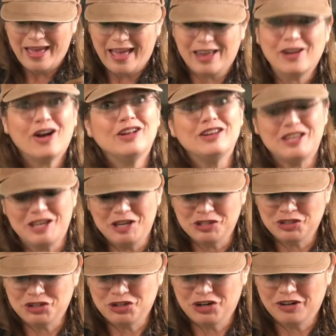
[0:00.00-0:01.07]
And on
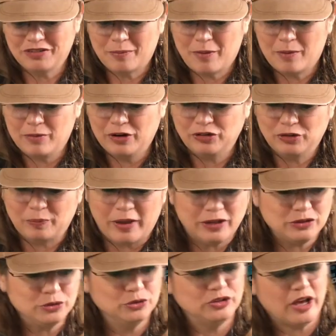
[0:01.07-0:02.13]
each turn, remember,
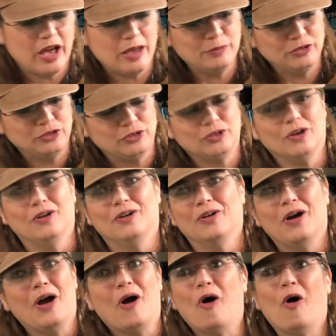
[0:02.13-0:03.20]
spend 2 times.
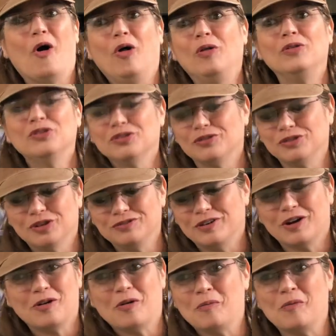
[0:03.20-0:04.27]
So so
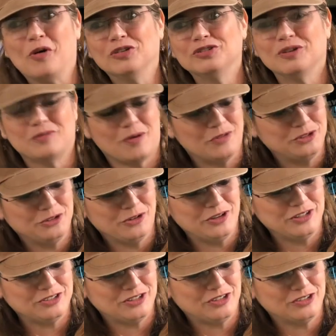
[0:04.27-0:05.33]
far, most of what we're
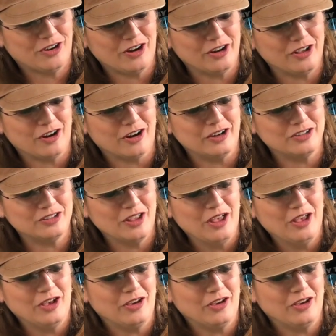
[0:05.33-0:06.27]
doing is discarding cards.